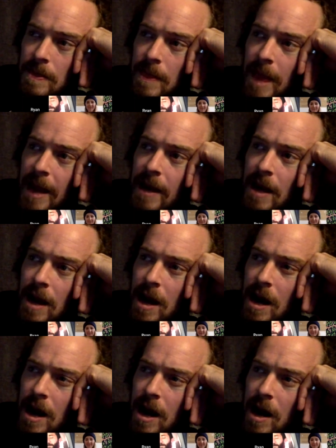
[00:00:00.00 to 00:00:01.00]
Like,
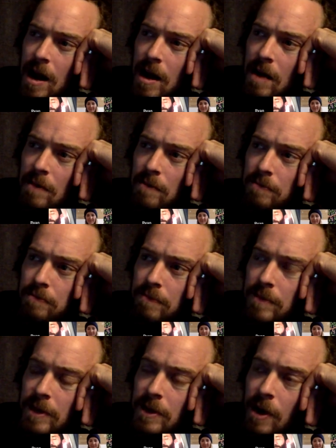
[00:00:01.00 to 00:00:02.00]

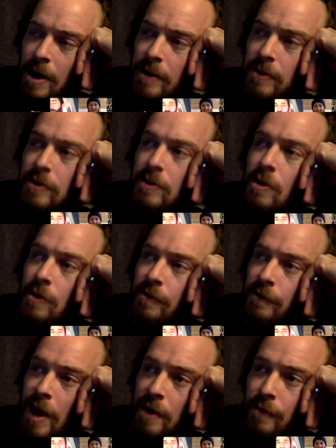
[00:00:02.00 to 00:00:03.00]
you know, I could go the
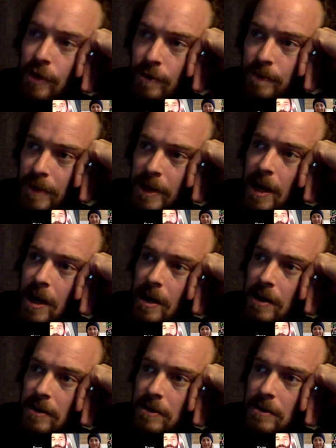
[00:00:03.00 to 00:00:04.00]
friend route
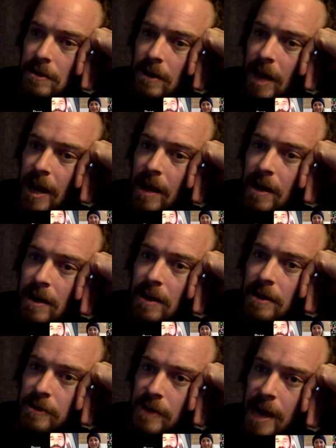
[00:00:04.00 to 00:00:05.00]
because, like,
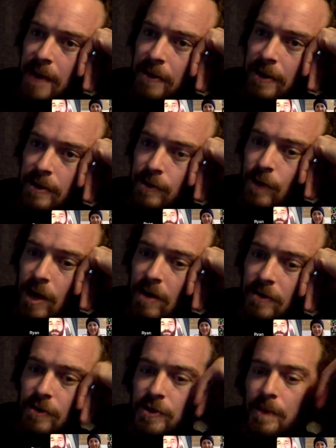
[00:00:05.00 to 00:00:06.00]
he's an athlete as
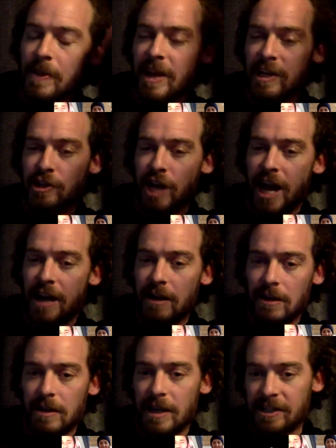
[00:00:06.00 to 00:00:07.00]
well. So someone like
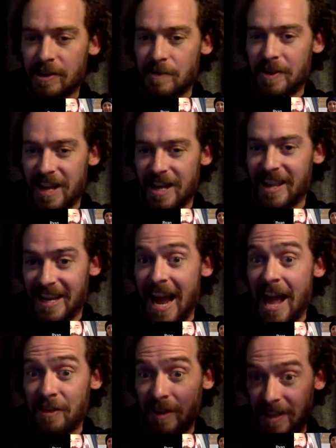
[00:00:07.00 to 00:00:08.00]
Jen, like someone that, like, an
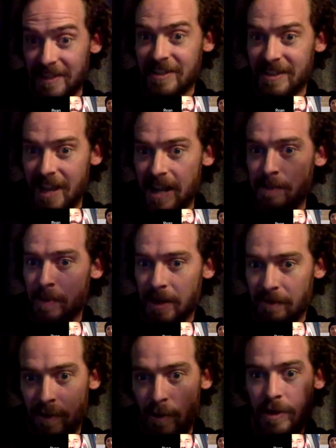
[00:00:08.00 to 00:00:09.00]
athlete that's intense but
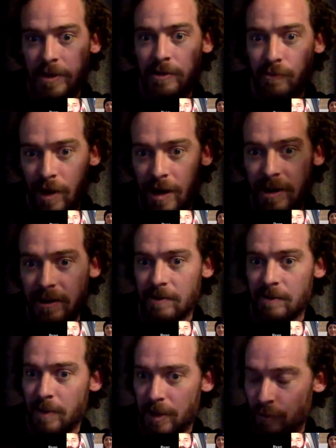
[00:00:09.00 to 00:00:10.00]
can focus and run
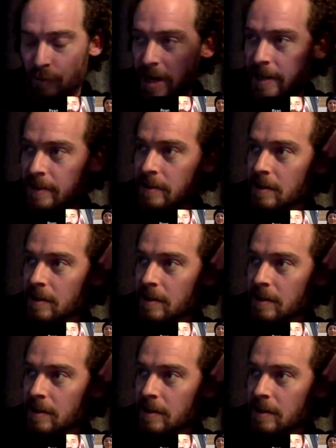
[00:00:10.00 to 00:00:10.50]
would be great.